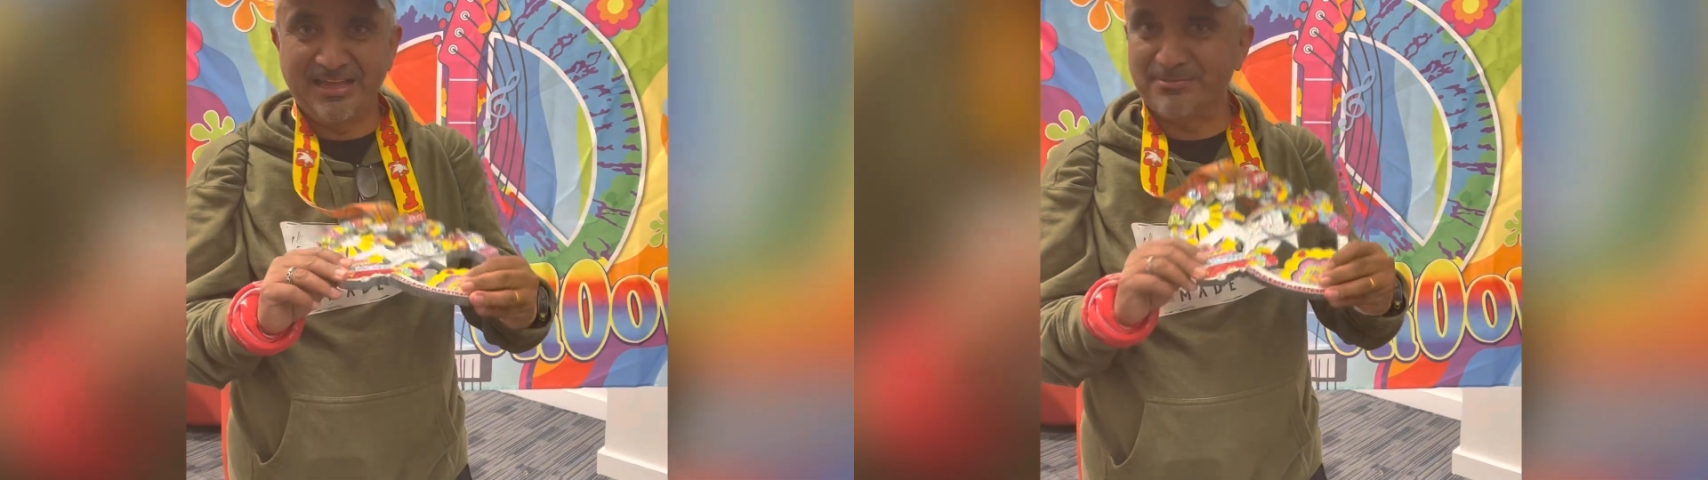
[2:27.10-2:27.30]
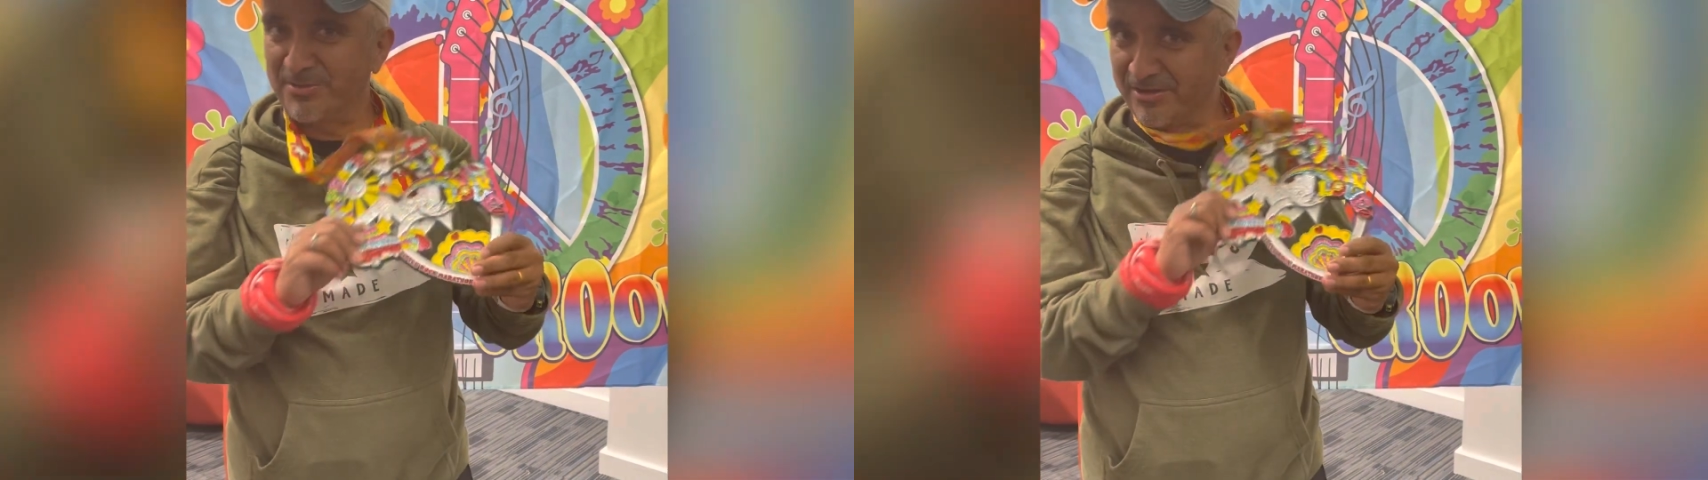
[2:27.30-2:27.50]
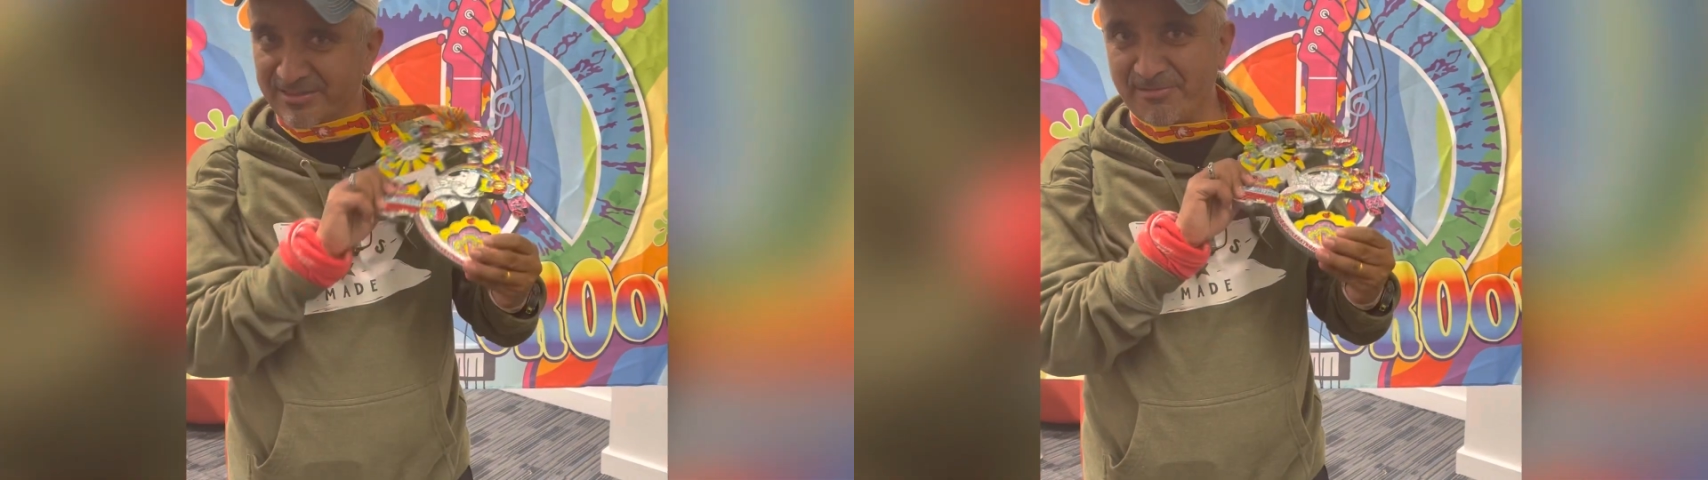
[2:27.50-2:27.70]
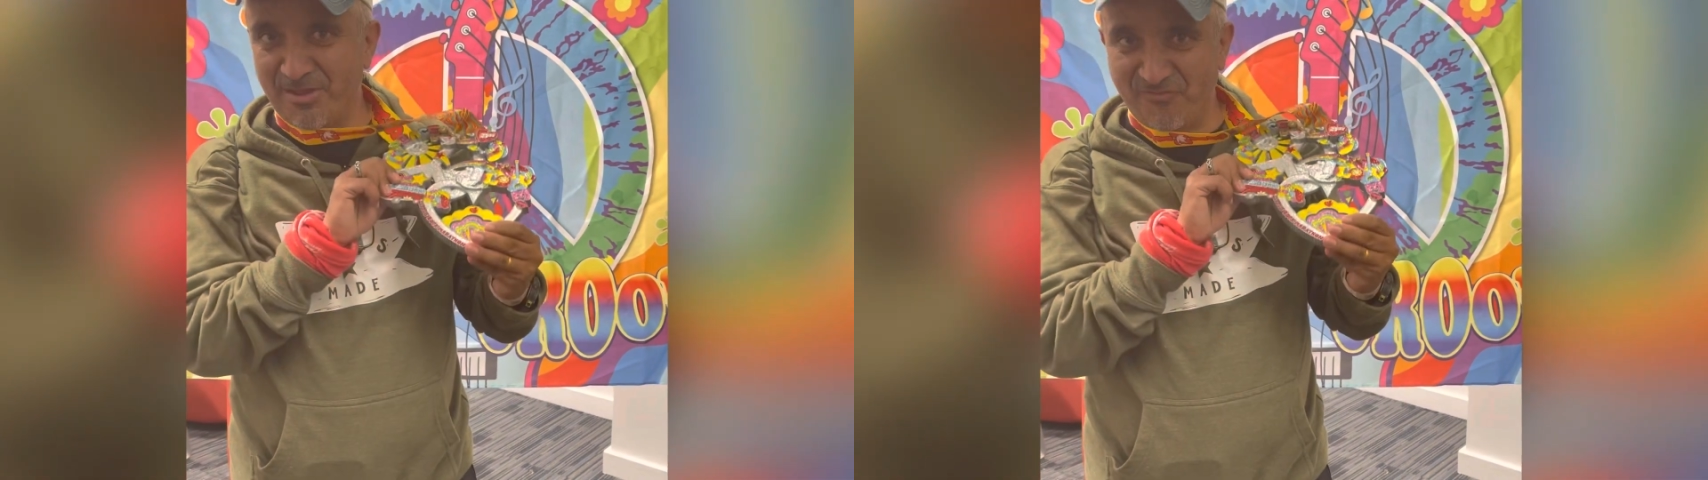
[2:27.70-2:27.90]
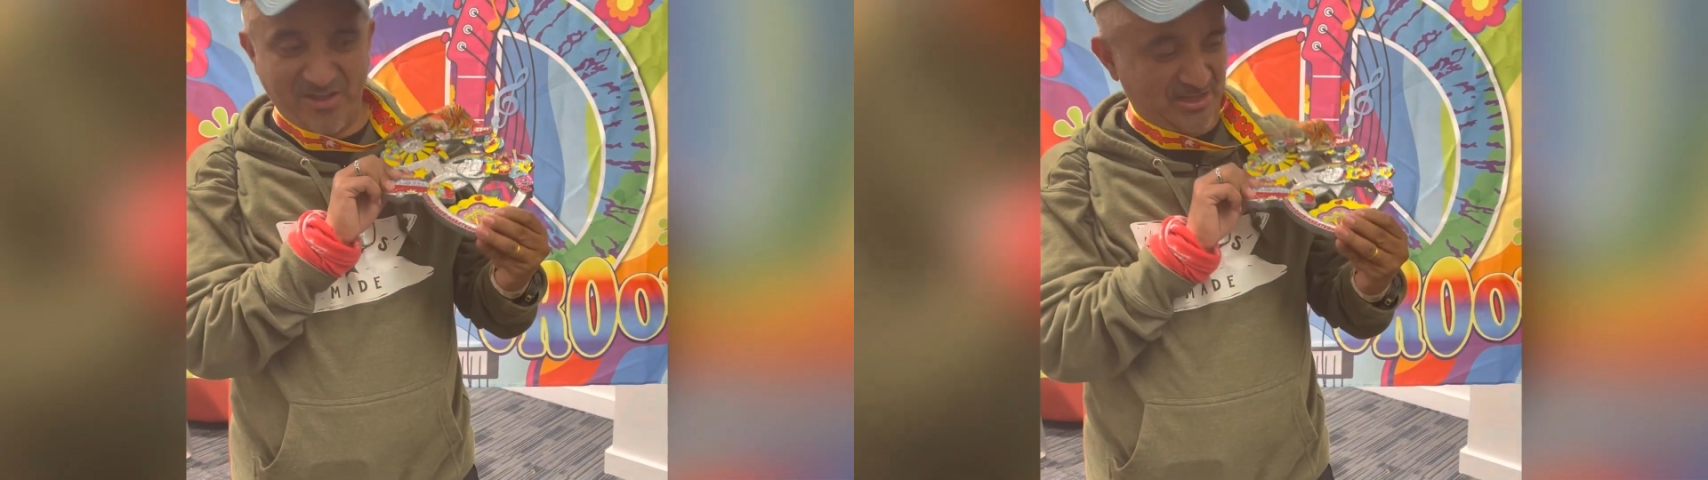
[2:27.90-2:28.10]
It's bigger than
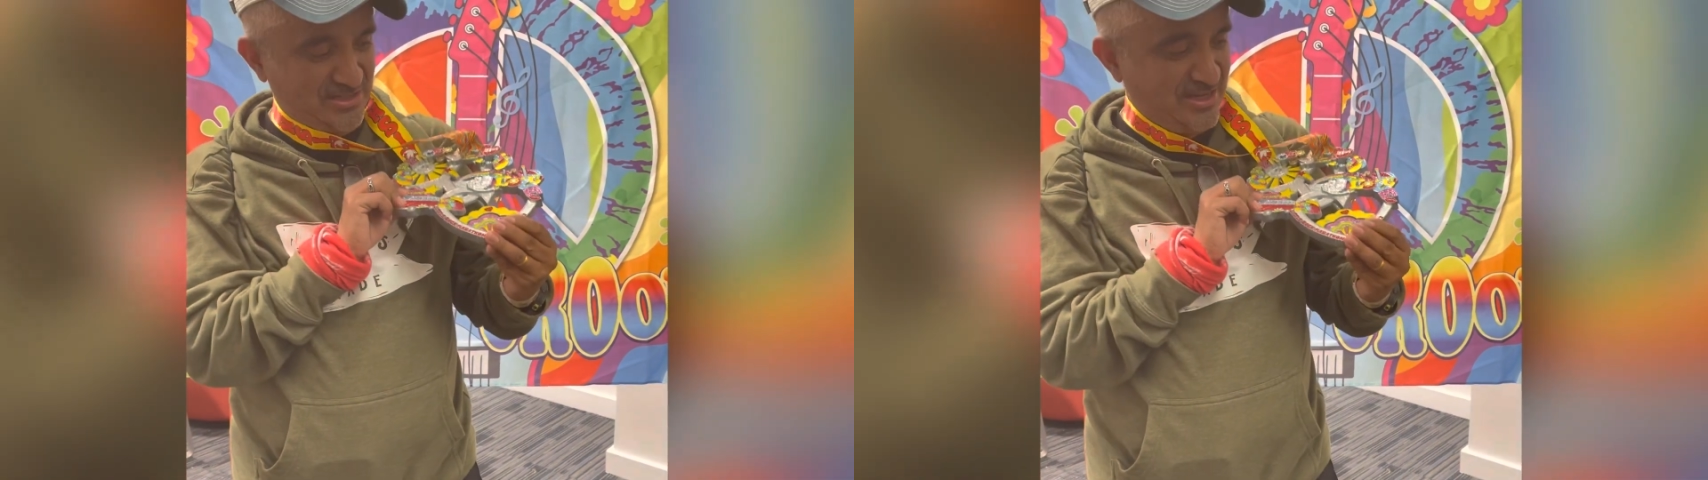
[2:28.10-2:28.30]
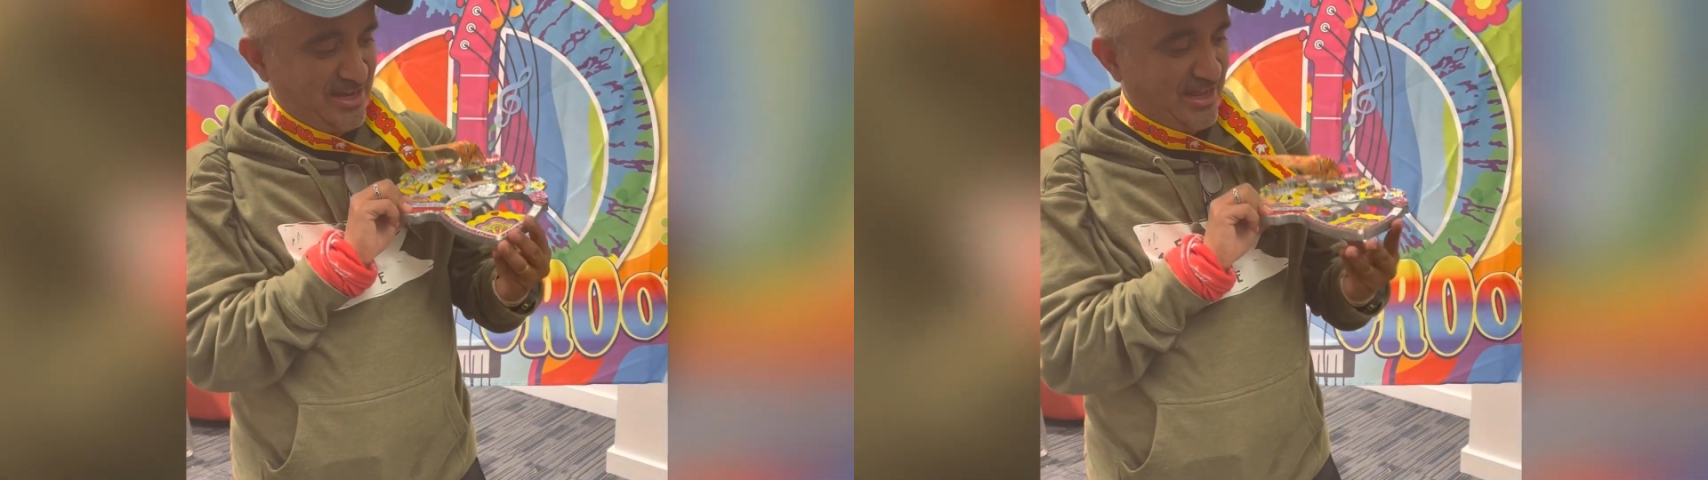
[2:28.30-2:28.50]
my face.